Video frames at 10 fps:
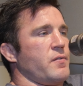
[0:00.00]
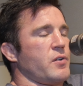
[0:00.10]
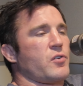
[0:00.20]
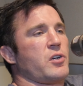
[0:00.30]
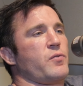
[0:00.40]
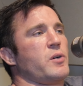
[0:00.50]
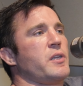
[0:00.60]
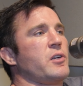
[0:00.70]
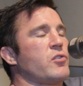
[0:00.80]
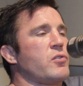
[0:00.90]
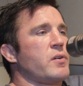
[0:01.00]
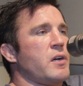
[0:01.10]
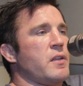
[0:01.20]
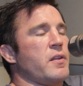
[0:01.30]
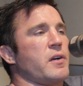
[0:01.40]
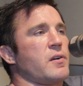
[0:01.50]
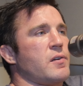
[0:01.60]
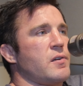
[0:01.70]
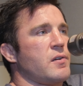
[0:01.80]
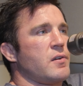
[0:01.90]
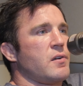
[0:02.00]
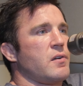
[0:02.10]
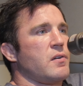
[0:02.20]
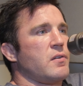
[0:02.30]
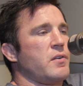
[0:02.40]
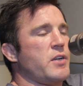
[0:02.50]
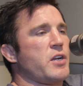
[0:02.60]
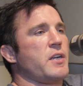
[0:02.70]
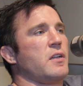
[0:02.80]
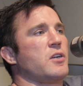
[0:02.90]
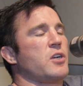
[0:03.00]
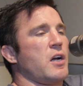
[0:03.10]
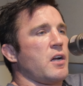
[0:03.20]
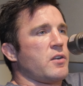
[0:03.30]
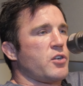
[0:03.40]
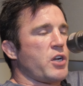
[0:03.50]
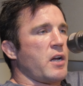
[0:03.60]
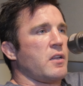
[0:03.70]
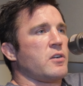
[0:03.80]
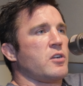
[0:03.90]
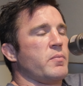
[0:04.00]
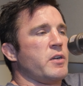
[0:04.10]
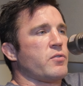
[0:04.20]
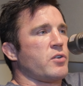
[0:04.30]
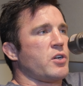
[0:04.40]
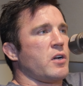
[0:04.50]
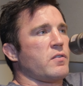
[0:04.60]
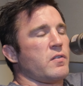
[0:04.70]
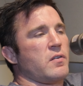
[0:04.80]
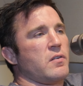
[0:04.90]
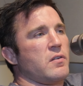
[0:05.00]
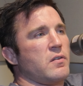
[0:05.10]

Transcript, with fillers: First off, what in the hell's going on there? T J Dillashaw challenged Demetrious Johnson.